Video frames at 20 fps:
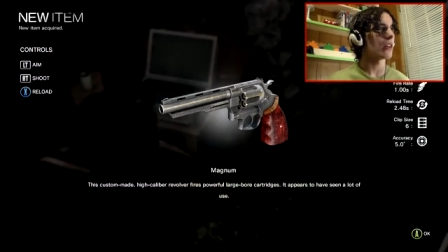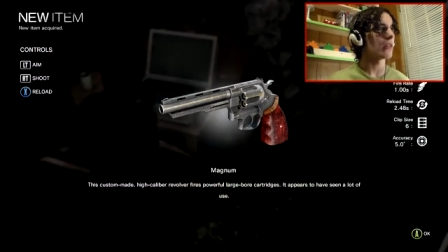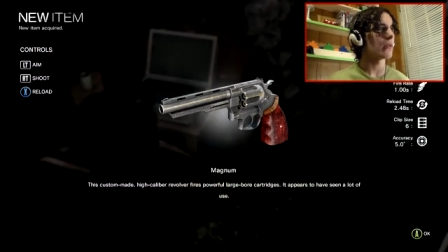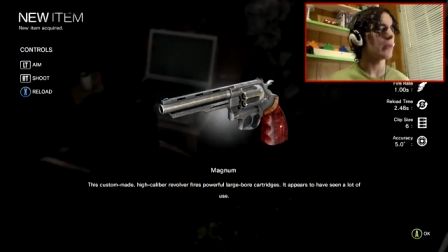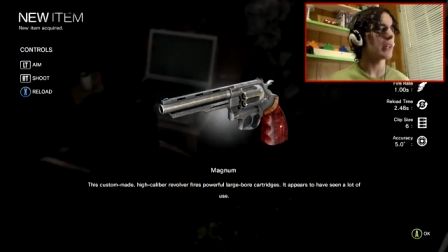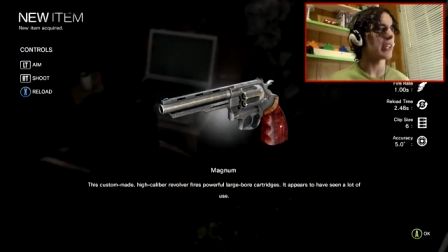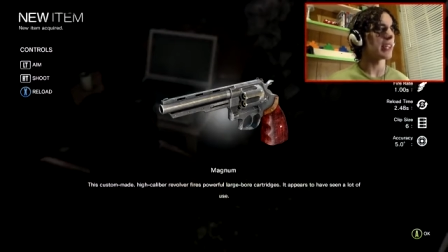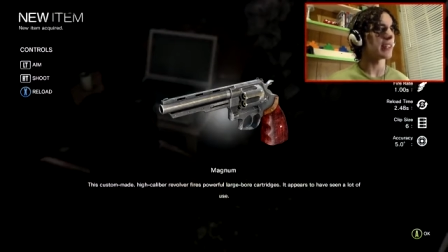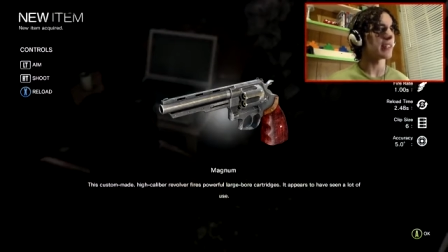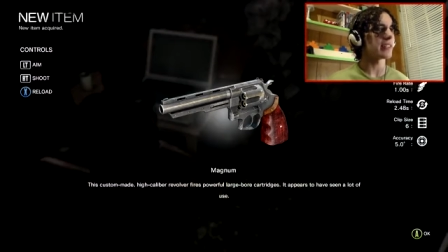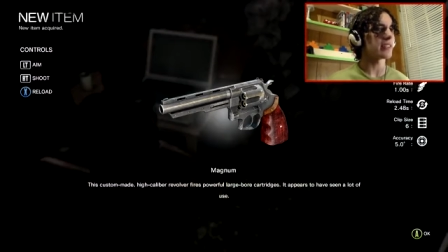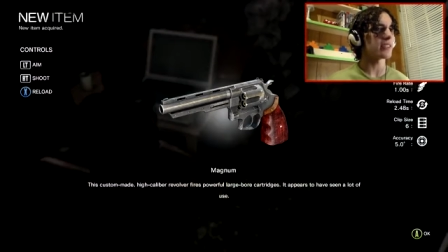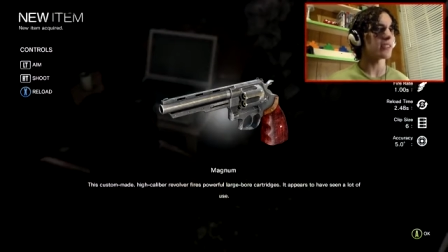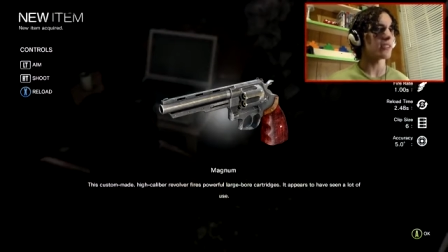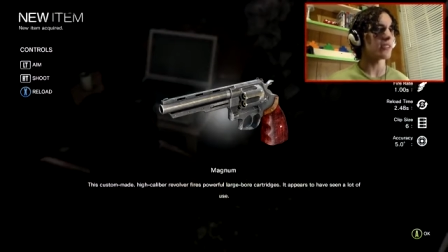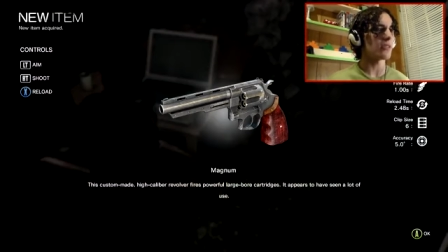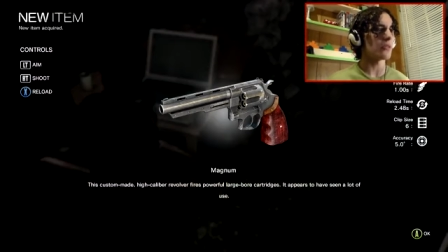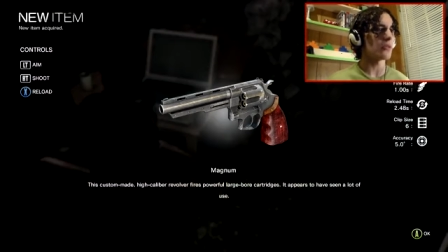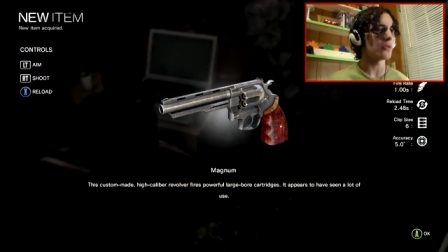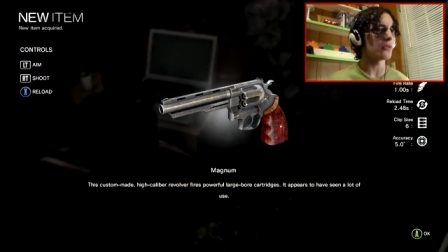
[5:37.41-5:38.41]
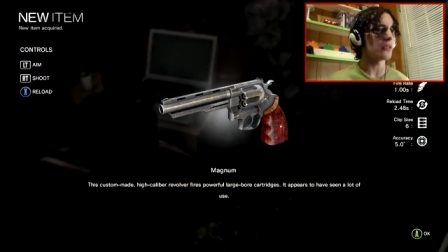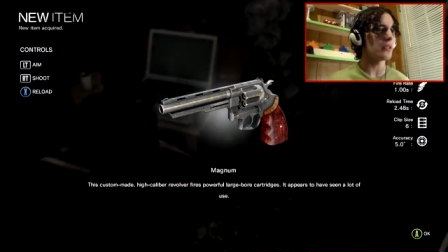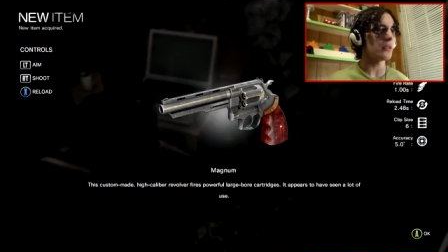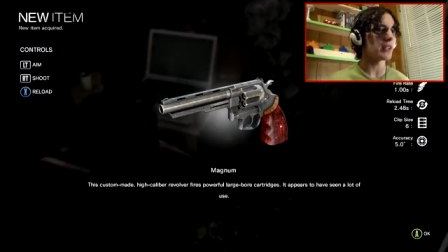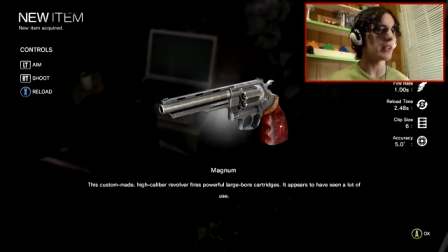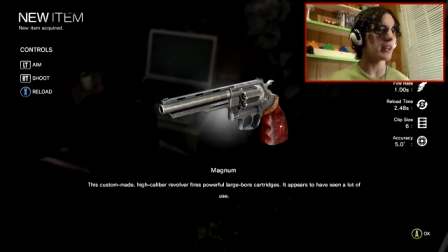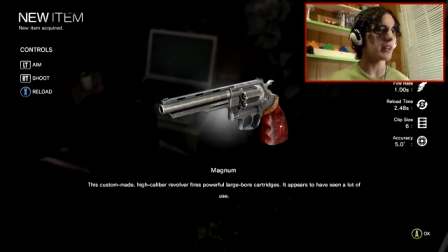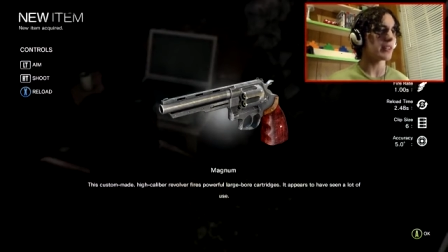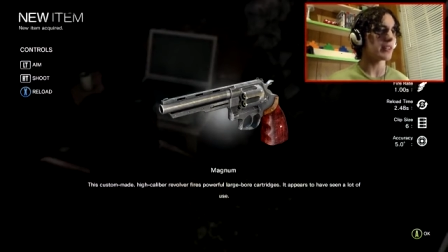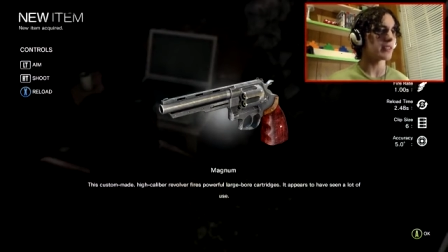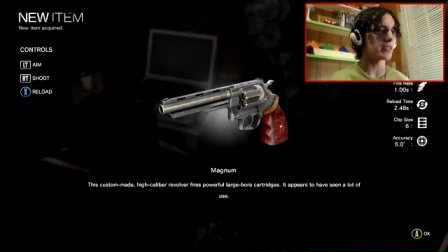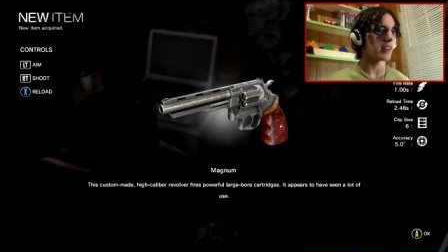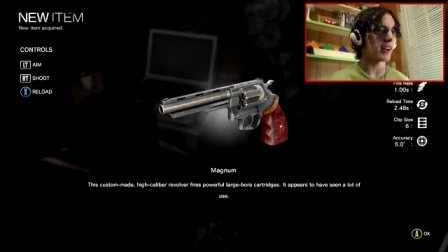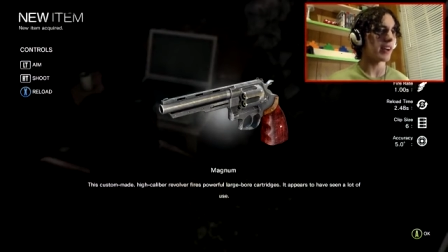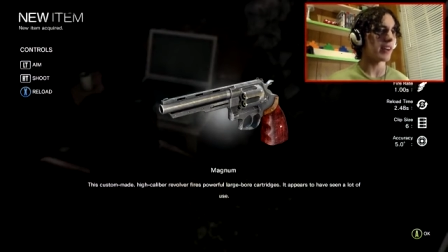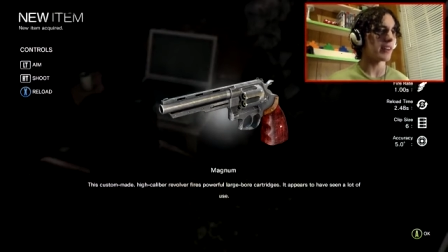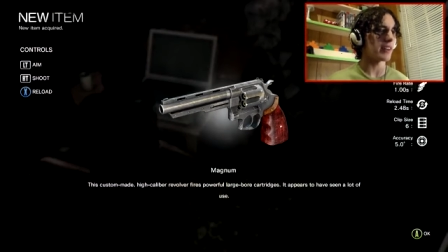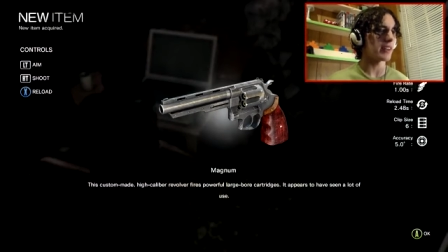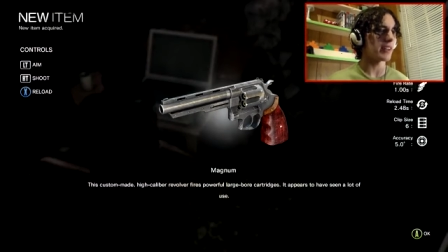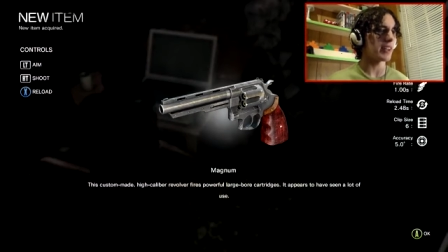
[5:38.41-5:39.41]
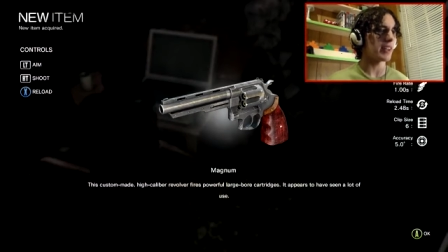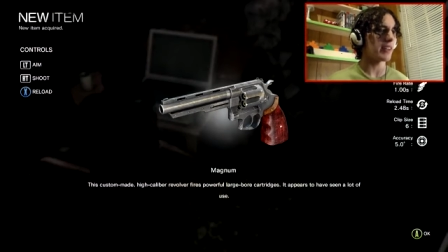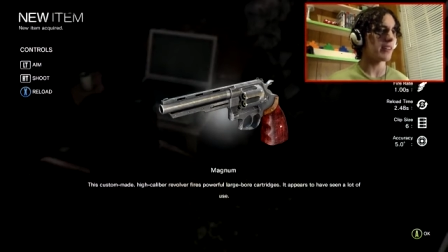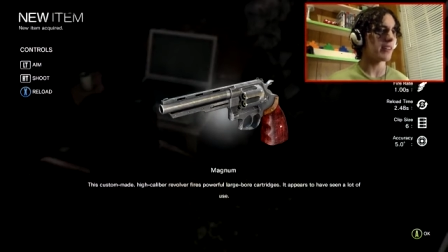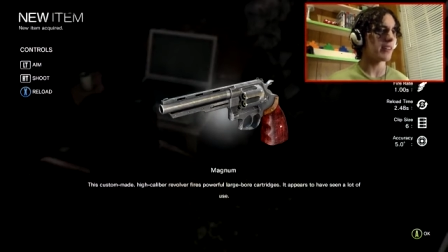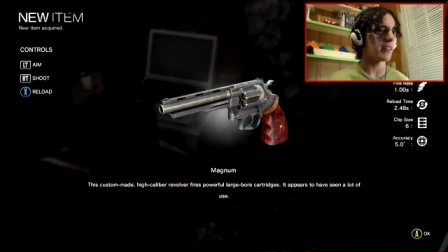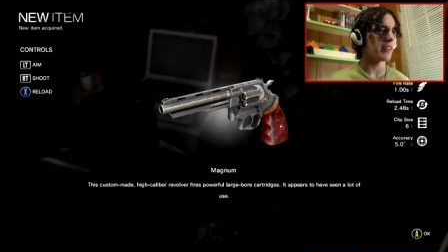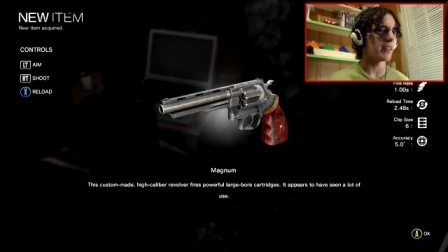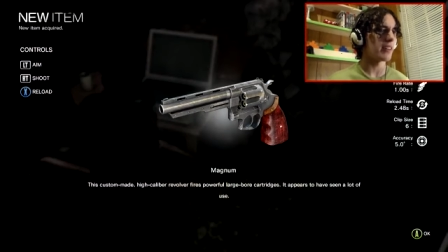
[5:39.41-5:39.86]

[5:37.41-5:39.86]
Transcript: Wait, this is a whole new gun entirely?